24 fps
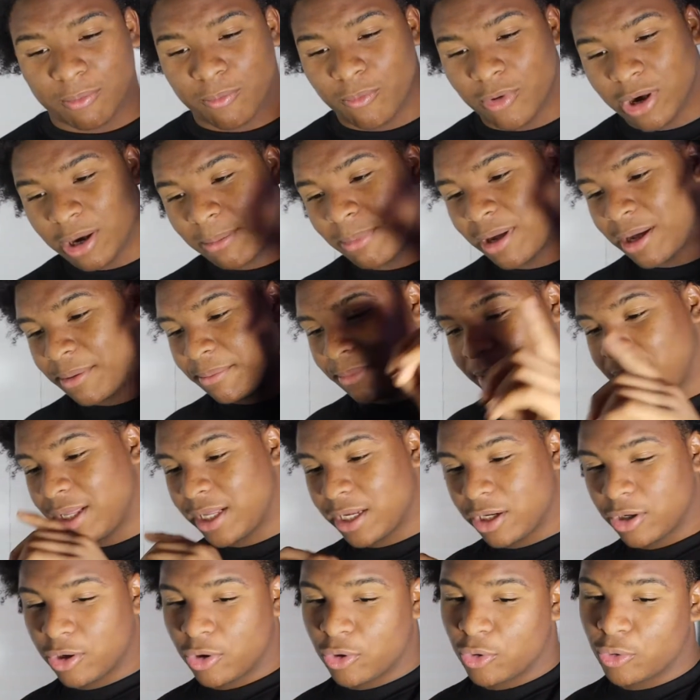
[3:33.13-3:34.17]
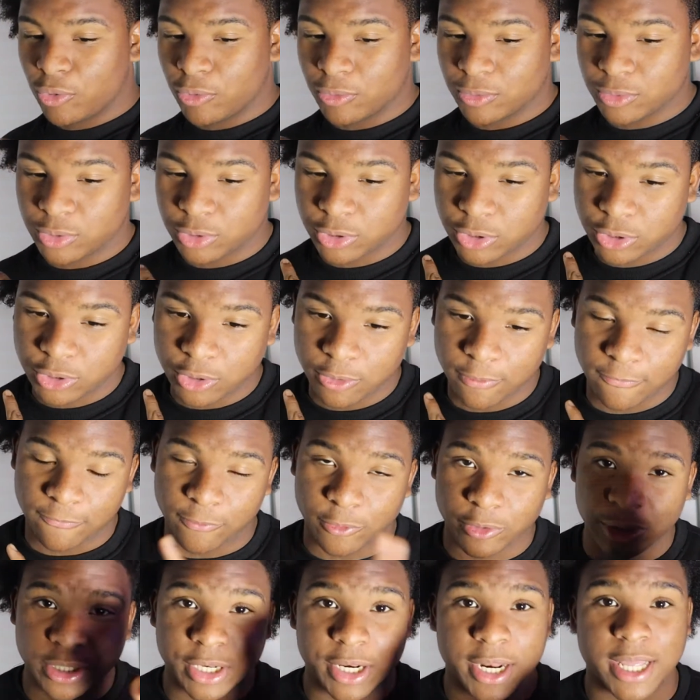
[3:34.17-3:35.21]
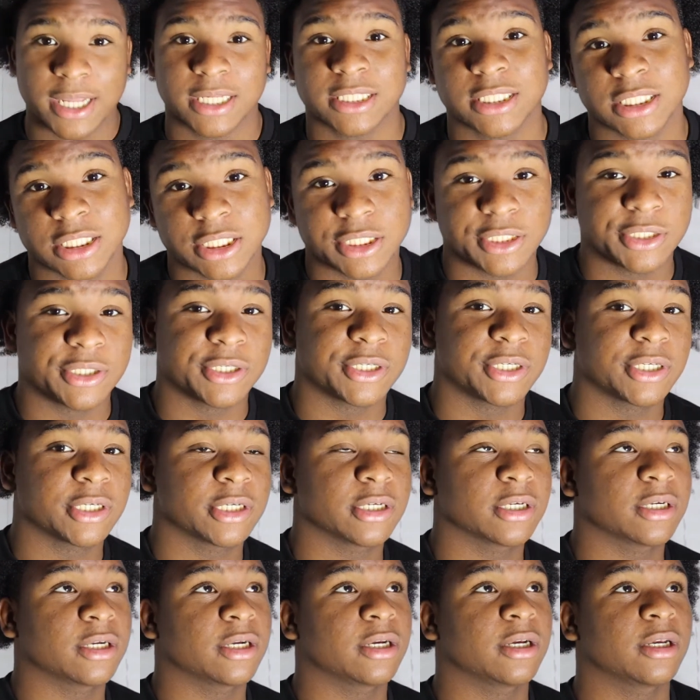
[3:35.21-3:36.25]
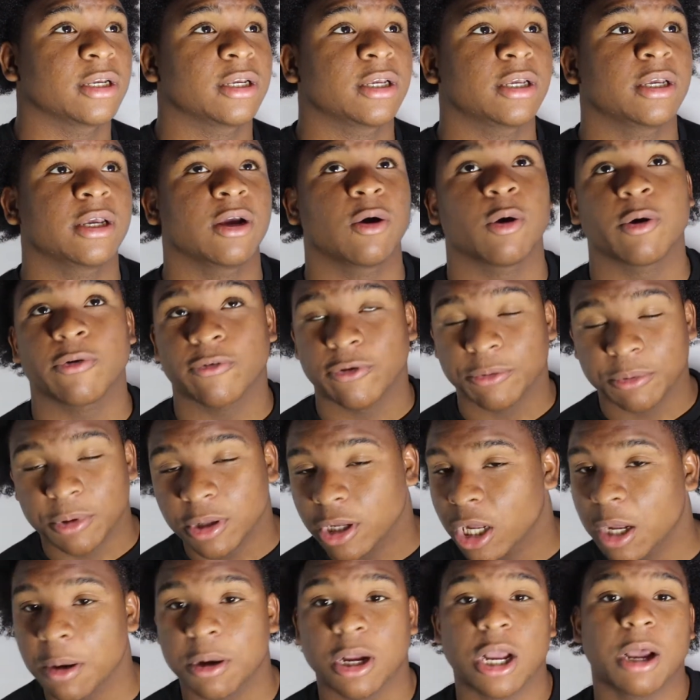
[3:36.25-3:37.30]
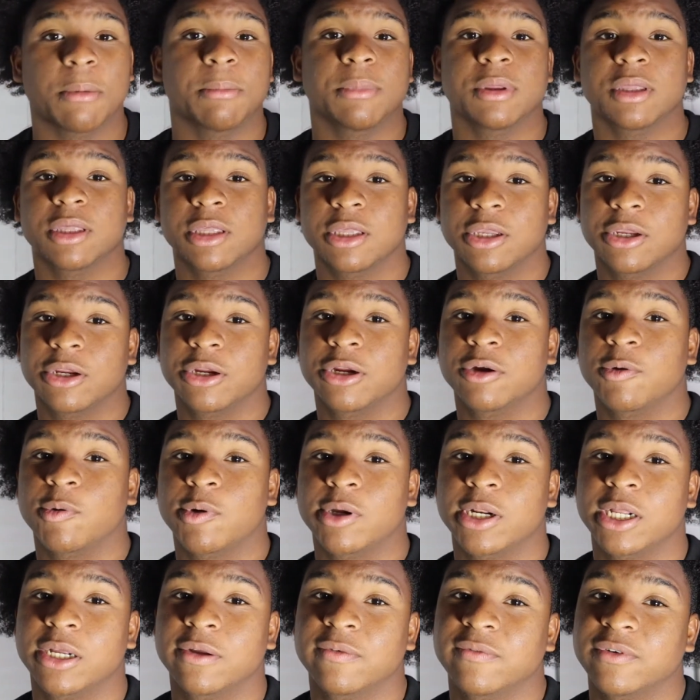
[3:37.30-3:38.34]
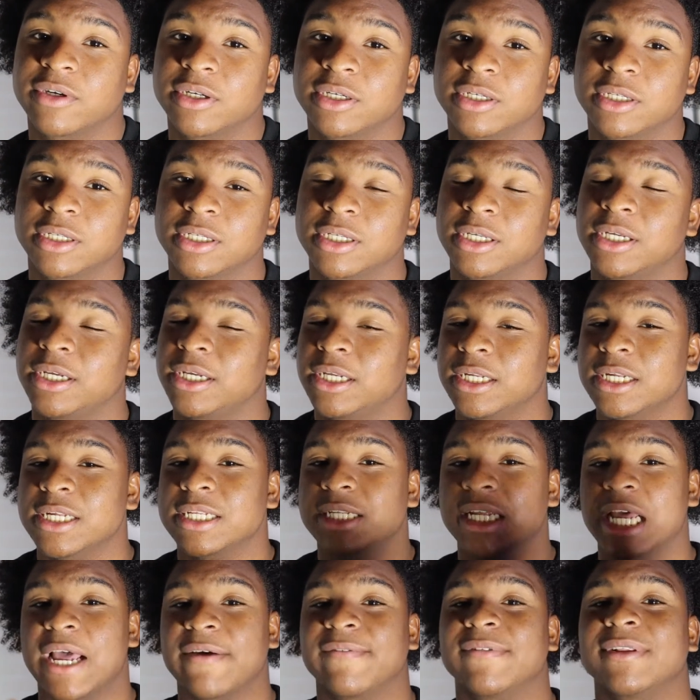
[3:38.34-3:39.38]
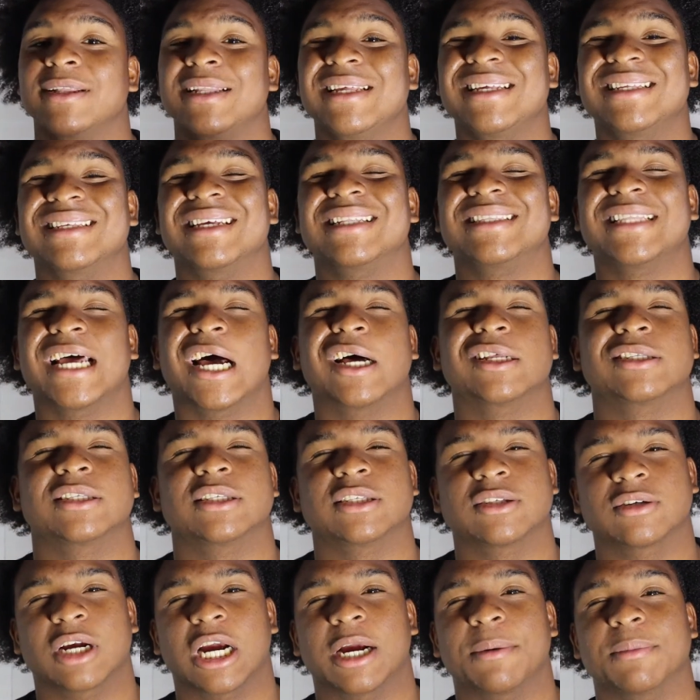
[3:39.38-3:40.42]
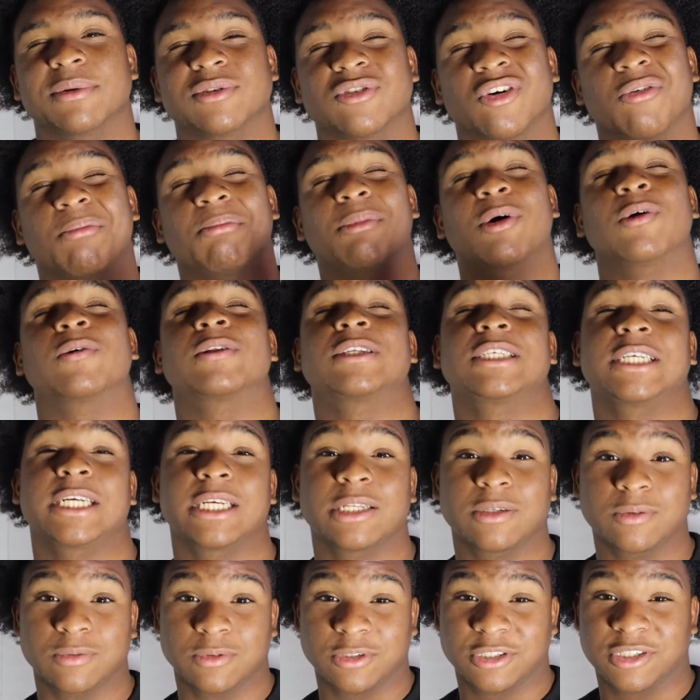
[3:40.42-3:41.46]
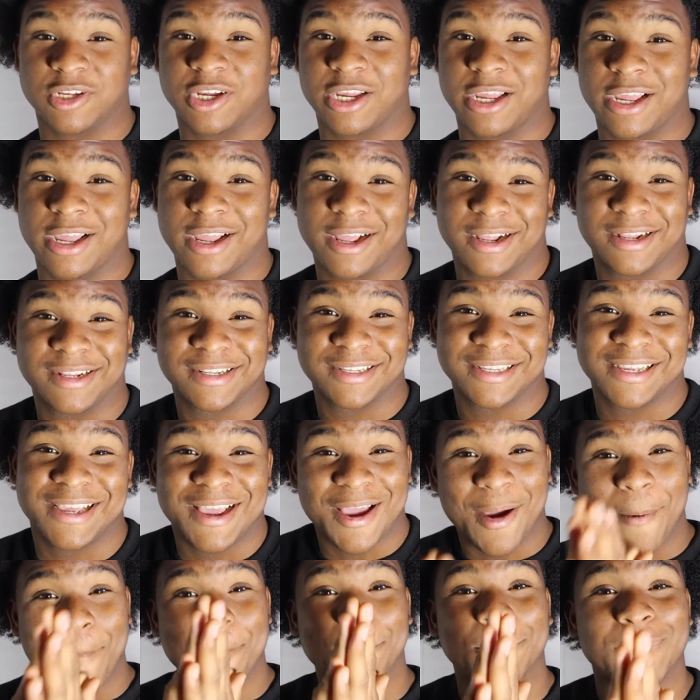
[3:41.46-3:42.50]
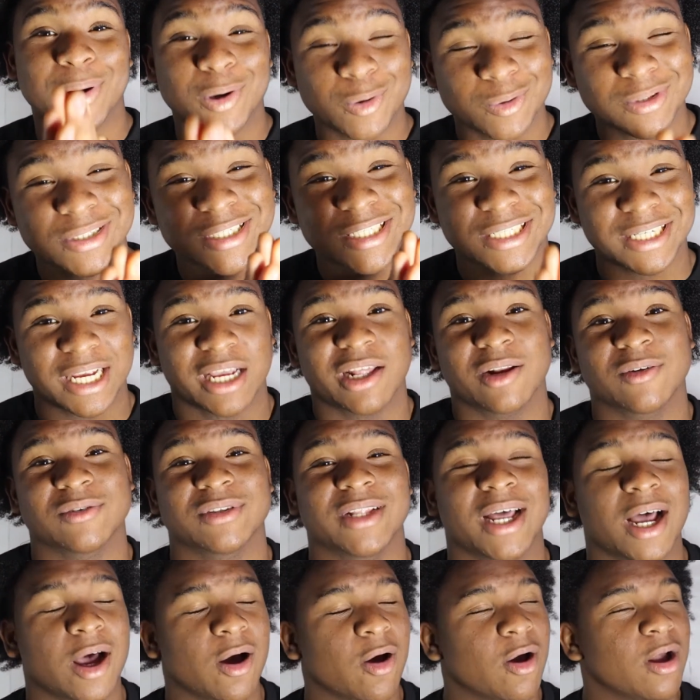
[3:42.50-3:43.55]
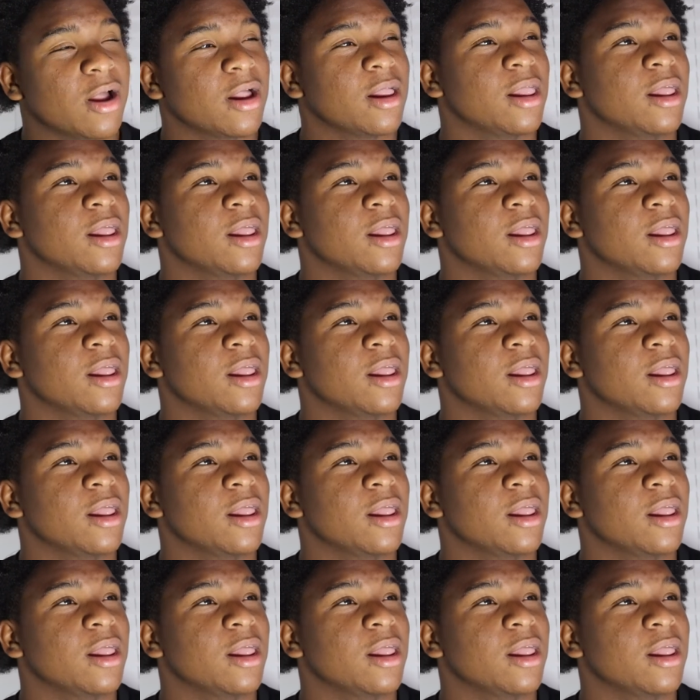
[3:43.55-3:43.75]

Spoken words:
one of my main goals for the next year, or for the upcoming year or whatever, is to have at least 1,000 subscribers on both channels, okay? Both channels. Now,